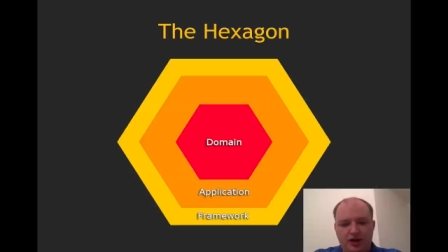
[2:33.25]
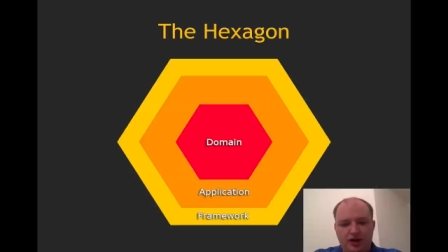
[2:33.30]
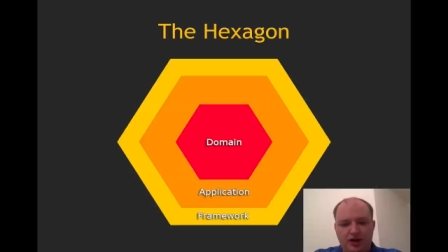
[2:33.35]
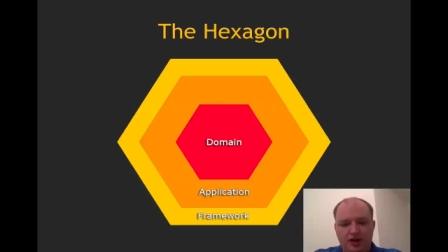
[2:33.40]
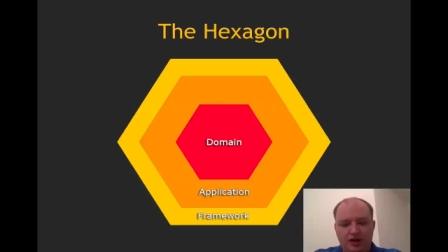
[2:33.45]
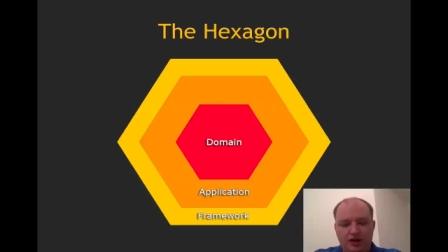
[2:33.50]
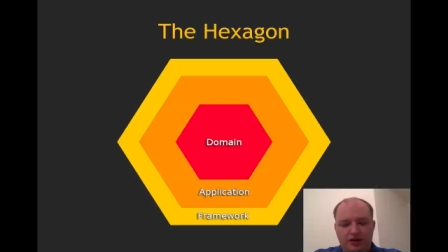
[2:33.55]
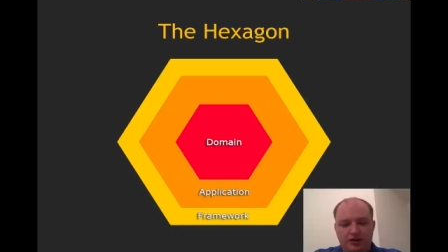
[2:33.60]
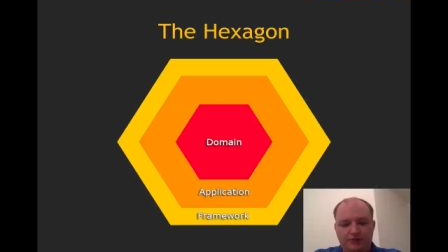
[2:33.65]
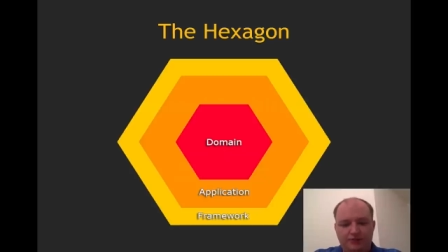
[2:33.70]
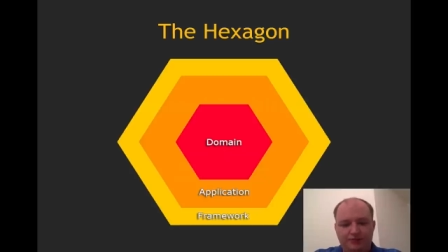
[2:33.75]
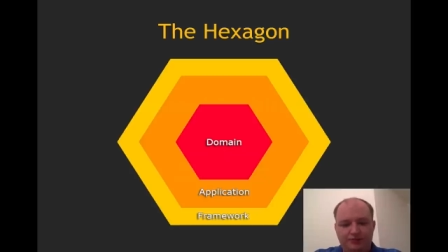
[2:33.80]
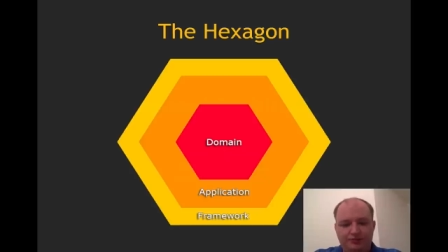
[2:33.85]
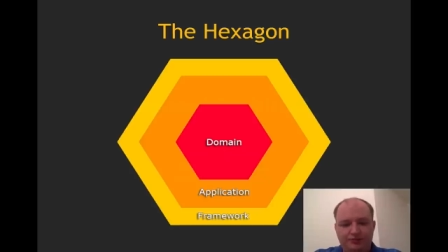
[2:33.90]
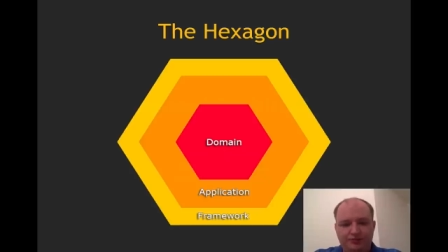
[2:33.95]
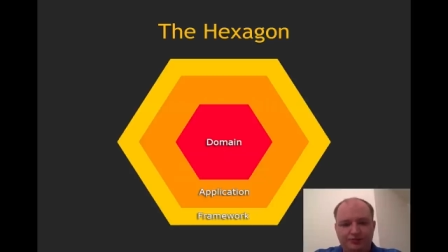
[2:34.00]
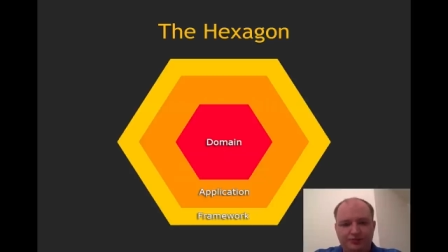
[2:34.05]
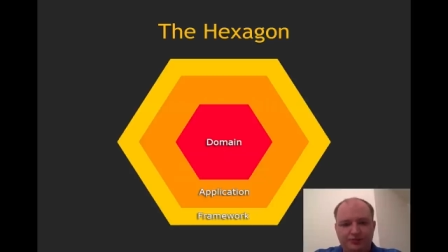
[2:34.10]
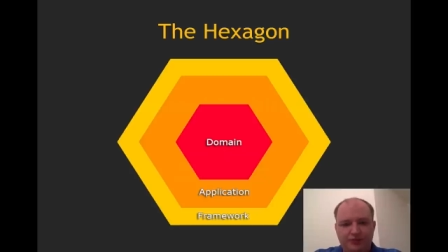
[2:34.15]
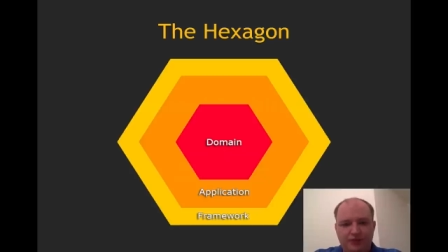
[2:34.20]
Um,
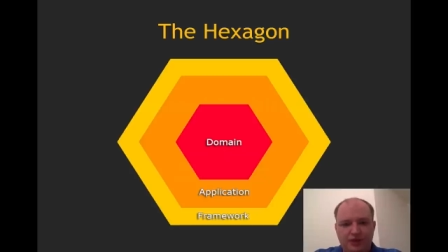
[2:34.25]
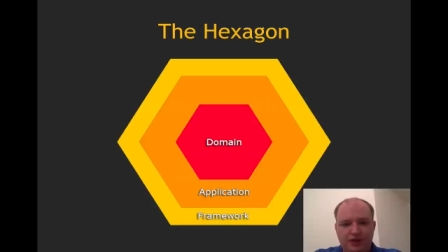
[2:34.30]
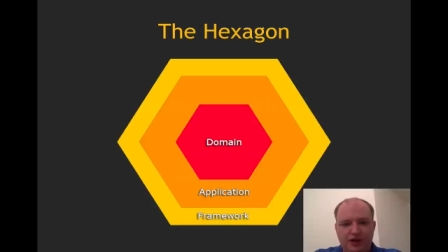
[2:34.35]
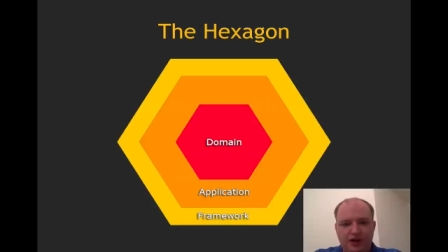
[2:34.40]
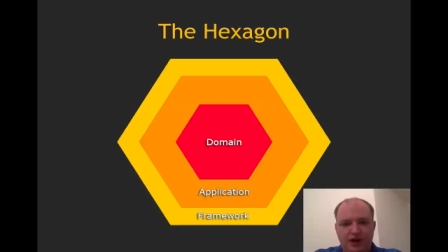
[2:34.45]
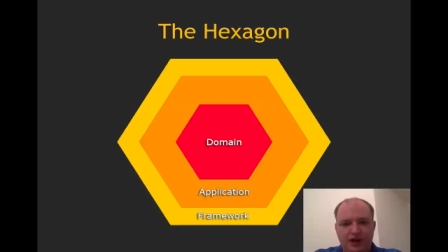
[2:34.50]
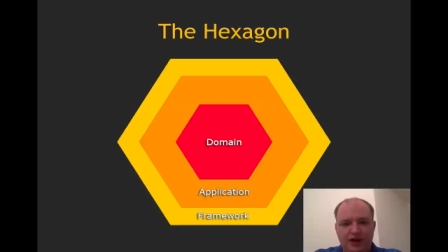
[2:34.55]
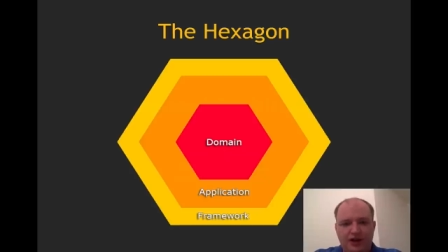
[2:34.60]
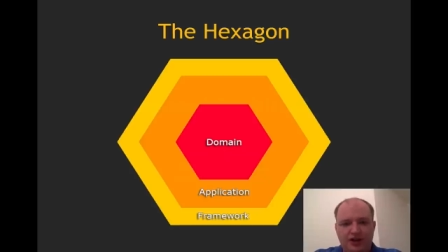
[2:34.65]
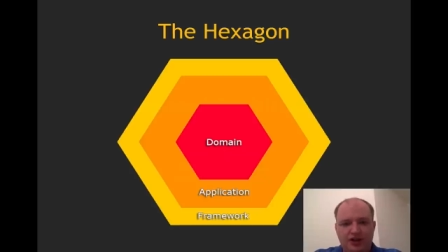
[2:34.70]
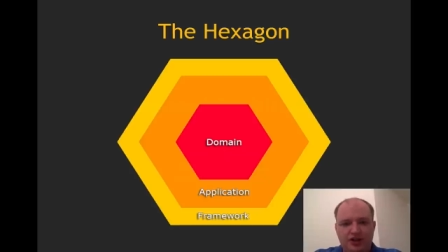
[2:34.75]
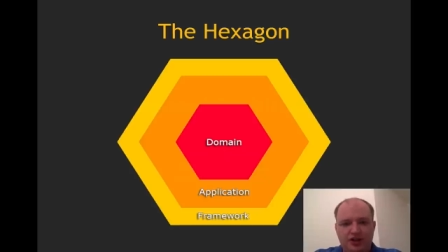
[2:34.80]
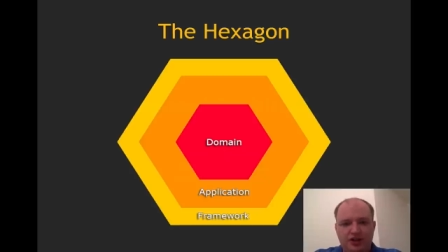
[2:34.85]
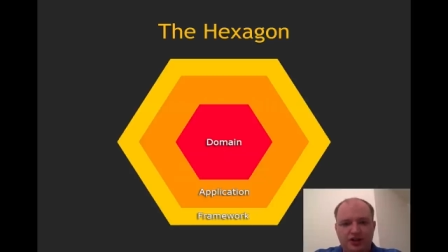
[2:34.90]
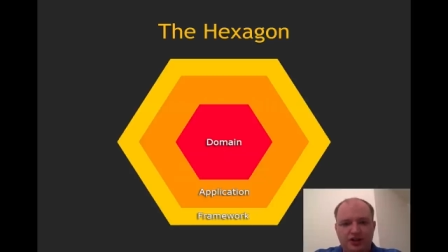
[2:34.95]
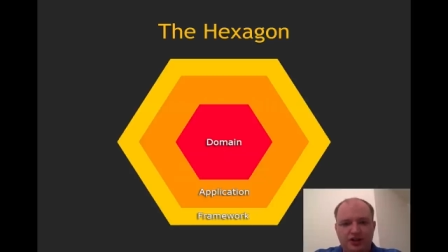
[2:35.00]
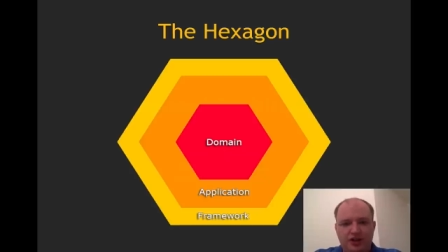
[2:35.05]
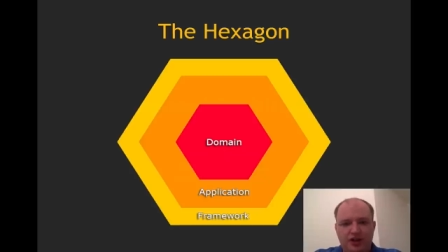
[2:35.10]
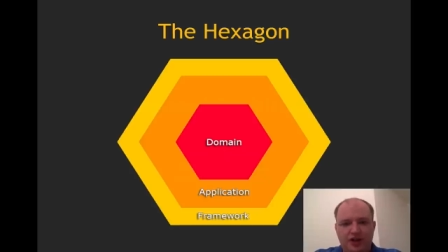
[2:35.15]
actually,